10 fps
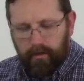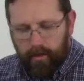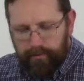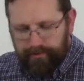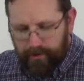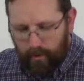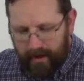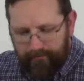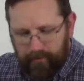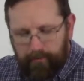
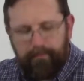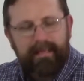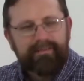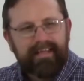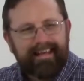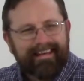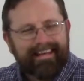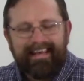Whosoever means that